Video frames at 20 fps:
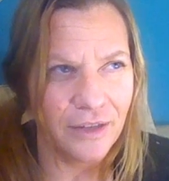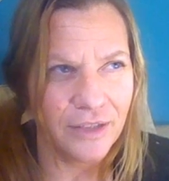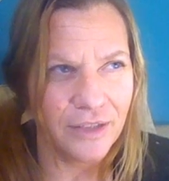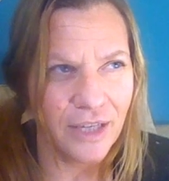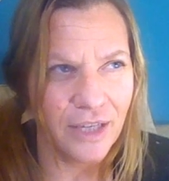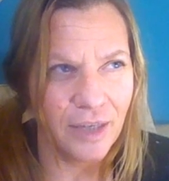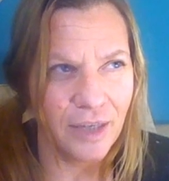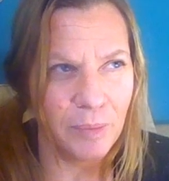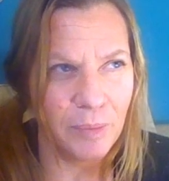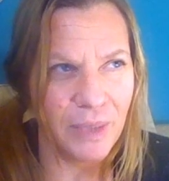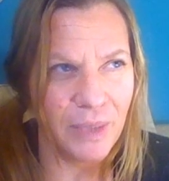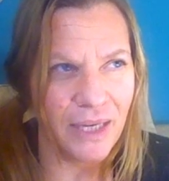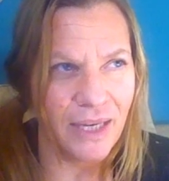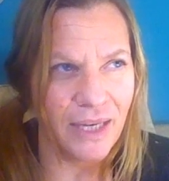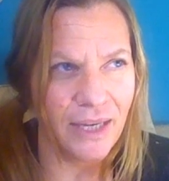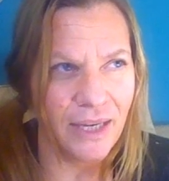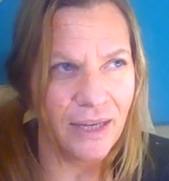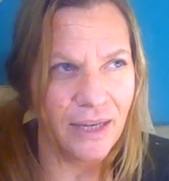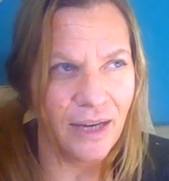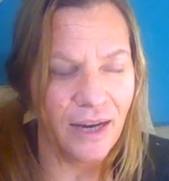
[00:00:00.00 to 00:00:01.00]
There's going to
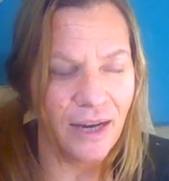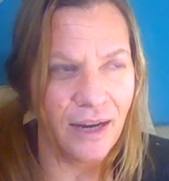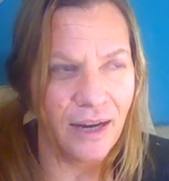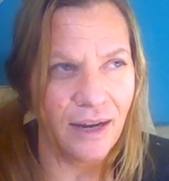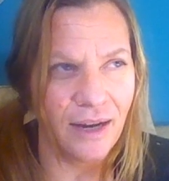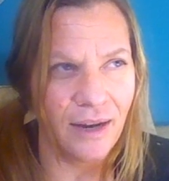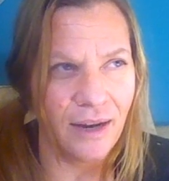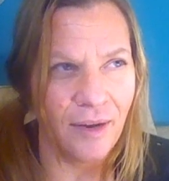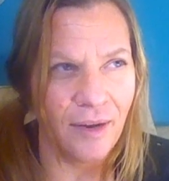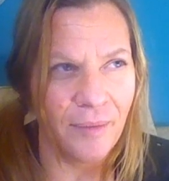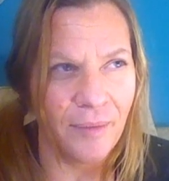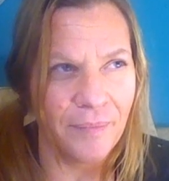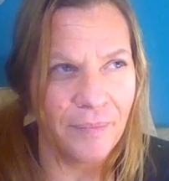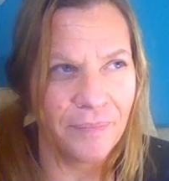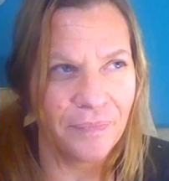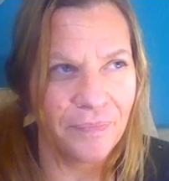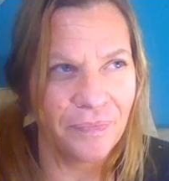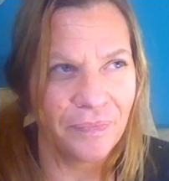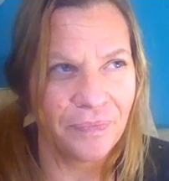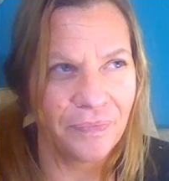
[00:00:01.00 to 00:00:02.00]
be, uh,
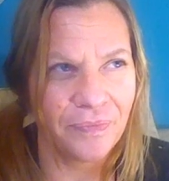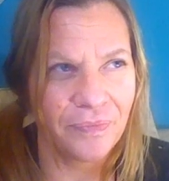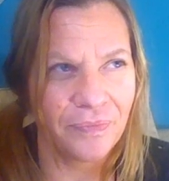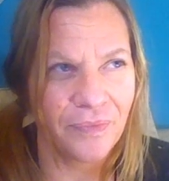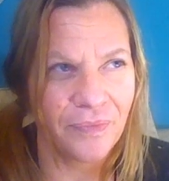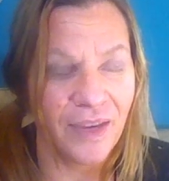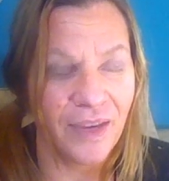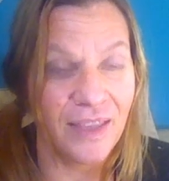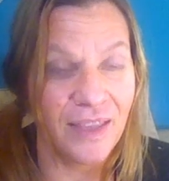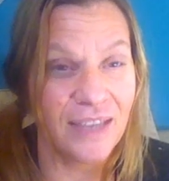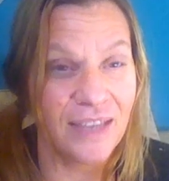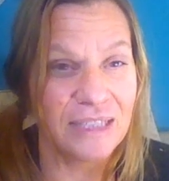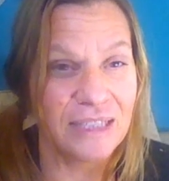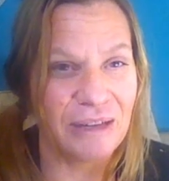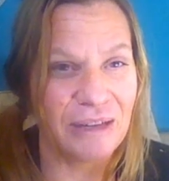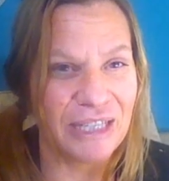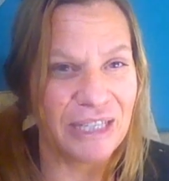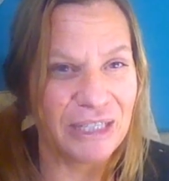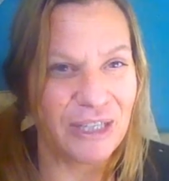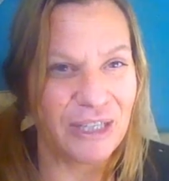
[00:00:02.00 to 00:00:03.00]
and that's how